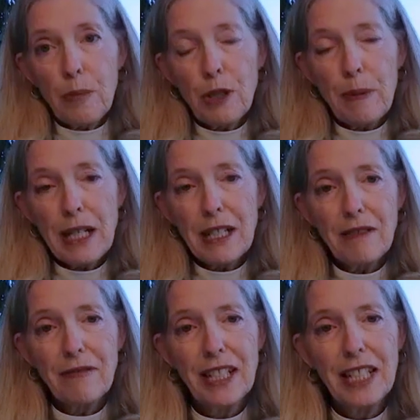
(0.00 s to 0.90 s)

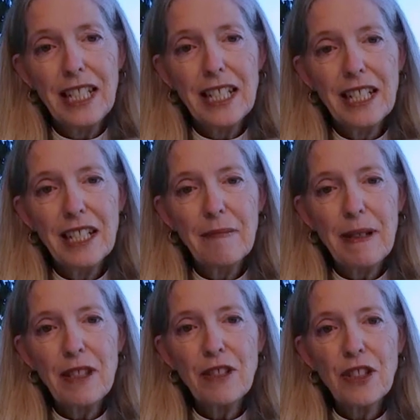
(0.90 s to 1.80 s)
perspective. Um,
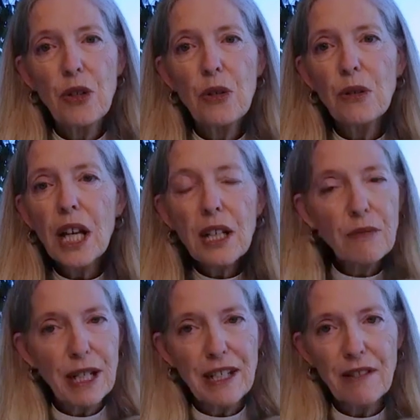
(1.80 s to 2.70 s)
and there's a whole lot of
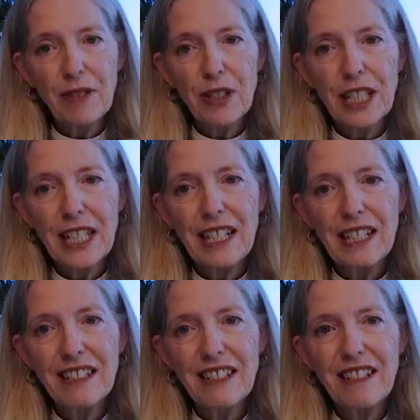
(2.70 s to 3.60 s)
ways of looking at
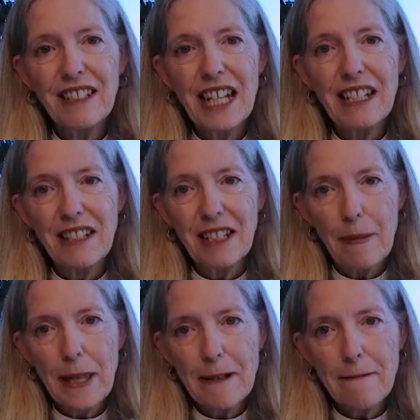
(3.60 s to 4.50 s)
this at
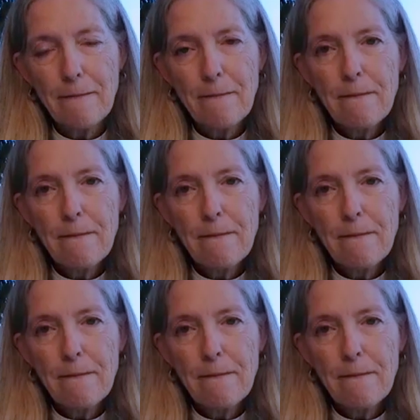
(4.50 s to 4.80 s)
something.